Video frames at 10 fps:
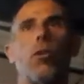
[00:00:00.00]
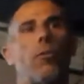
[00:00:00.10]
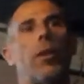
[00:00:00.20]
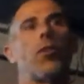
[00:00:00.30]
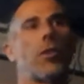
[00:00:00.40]

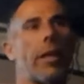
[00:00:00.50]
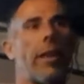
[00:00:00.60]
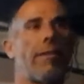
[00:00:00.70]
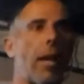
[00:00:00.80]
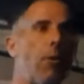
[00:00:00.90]
for those
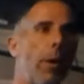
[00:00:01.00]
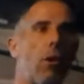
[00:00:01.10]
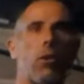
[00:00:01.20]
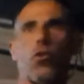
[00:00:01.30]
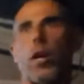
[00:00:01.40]
villages and they've
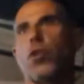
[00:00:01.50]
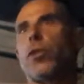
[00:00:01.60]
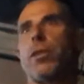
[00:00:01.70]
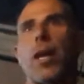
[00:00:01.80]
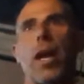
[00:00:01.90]
done
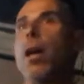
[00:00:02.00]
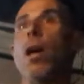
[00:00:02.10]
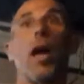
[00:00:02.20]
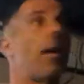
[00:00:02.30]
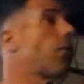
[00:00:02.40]
reconstructions
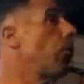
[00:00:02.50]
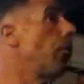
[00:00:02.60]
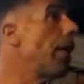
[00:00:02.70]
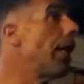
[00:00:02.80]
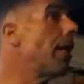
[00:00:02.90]
there and to